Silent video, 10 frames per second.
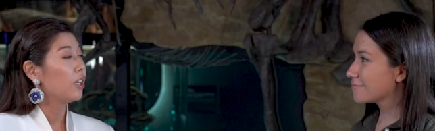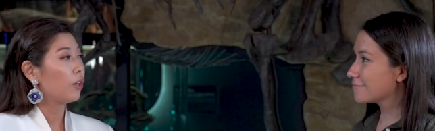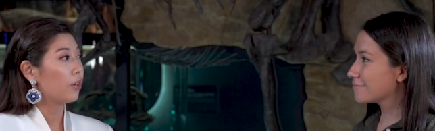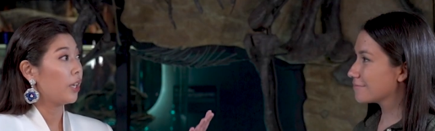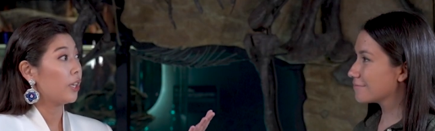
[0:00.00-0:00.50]

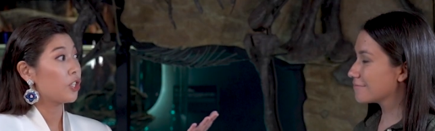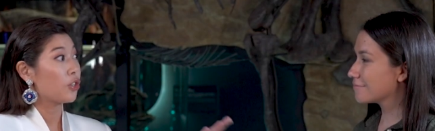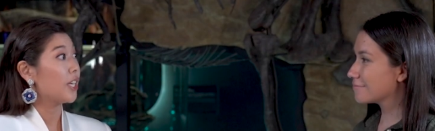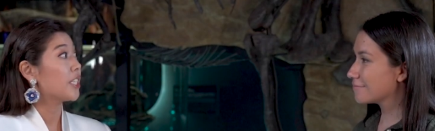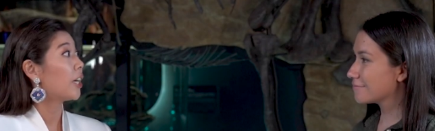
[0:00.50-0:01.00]
Speaker 1: look, the
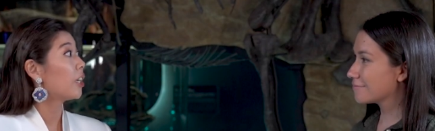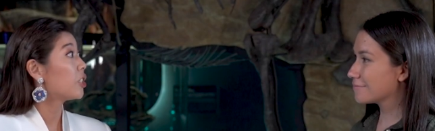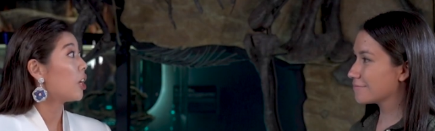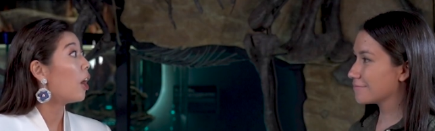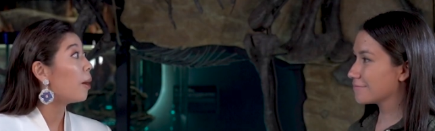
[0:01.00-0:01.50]

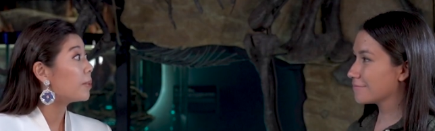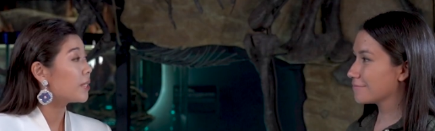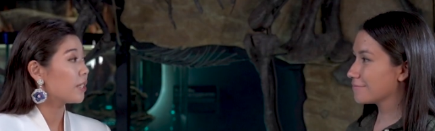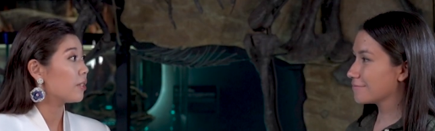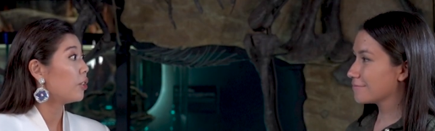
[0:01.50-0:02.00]

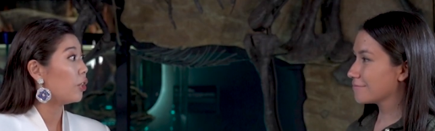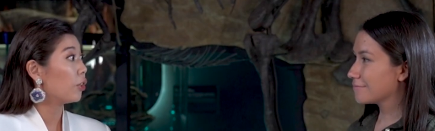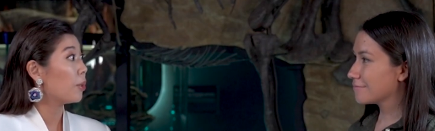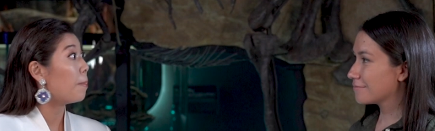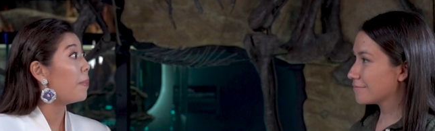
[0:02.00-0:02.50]
Triceratops is, you
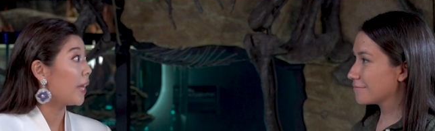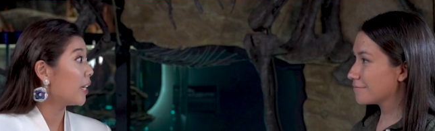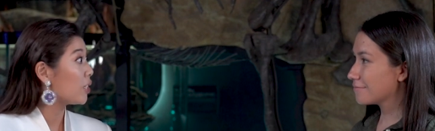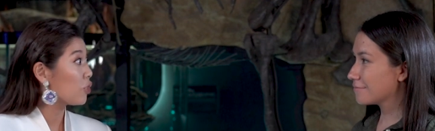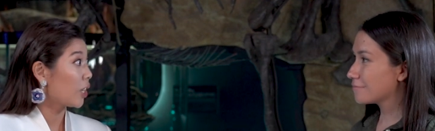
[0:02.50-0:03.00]
know, the
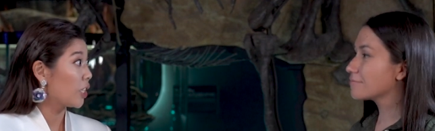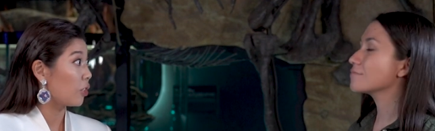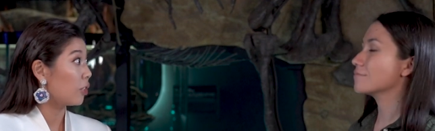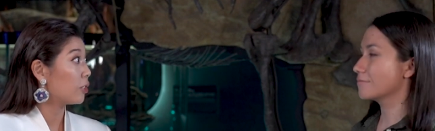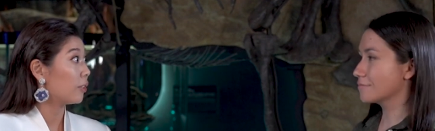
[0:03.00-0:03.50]
biggest
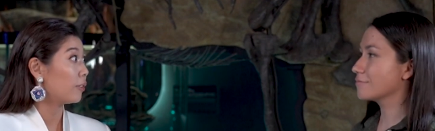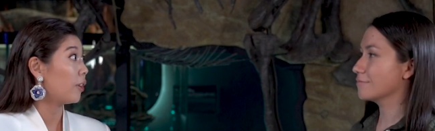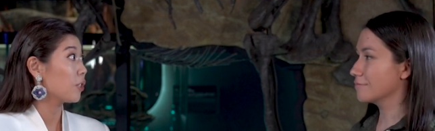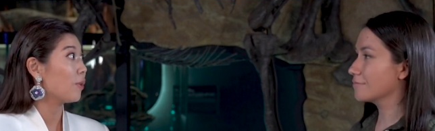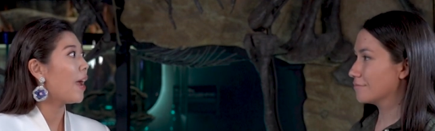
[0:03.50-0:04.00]
Triceratops
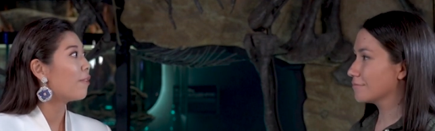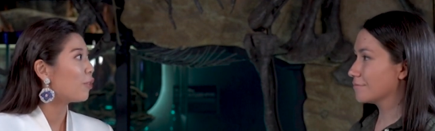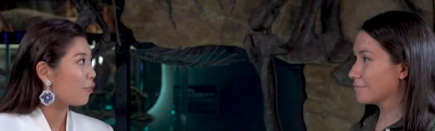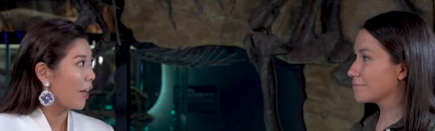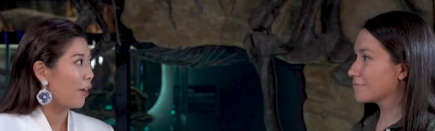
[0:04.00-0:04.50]
fossil
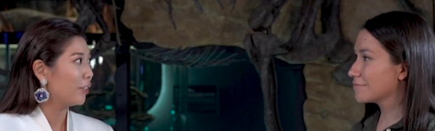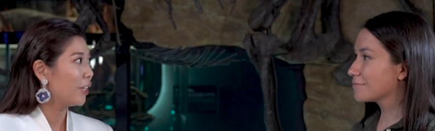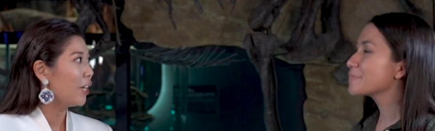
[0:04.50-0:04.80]
ever found